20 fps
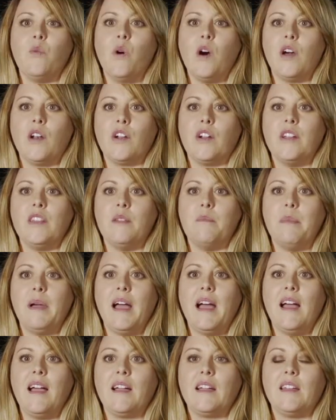water in the
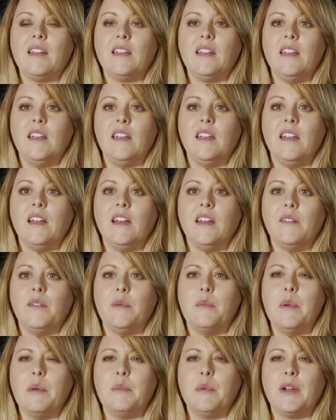back, and I
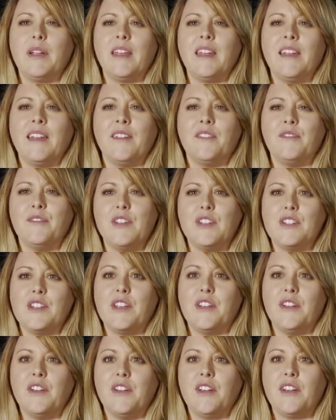remember getting a
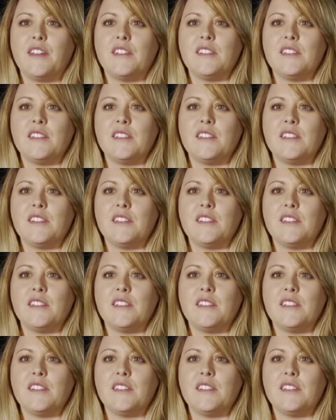fishing hook